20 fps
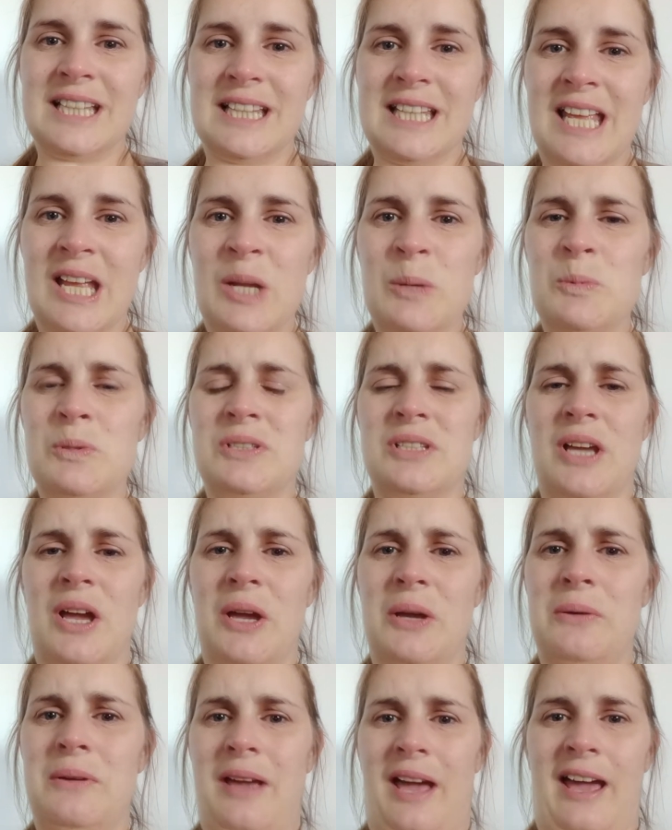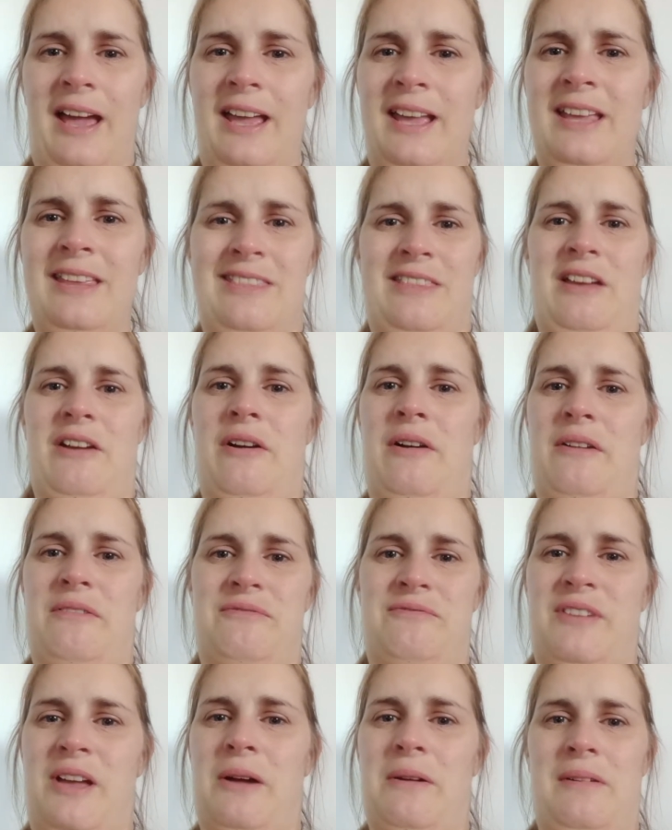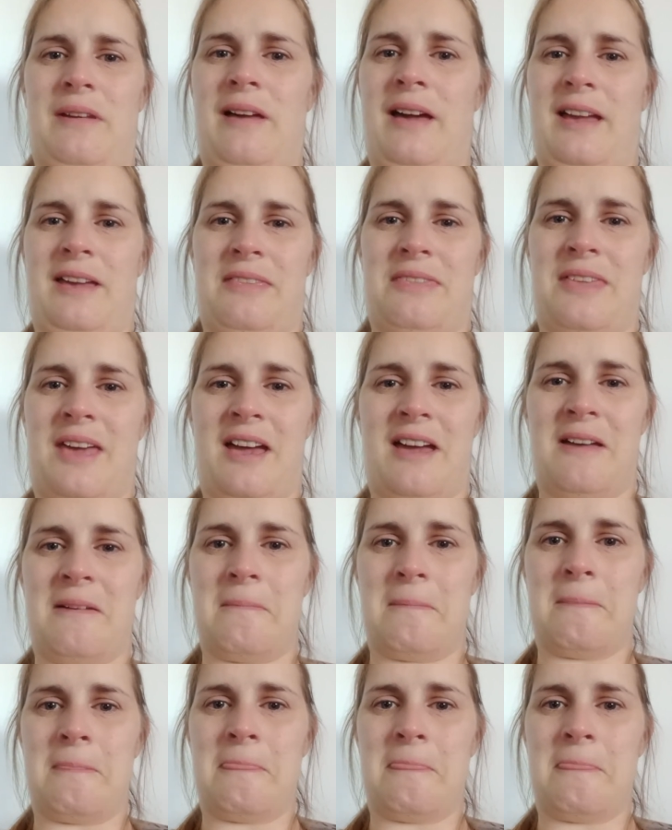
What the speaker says: it was okay that I felt like that.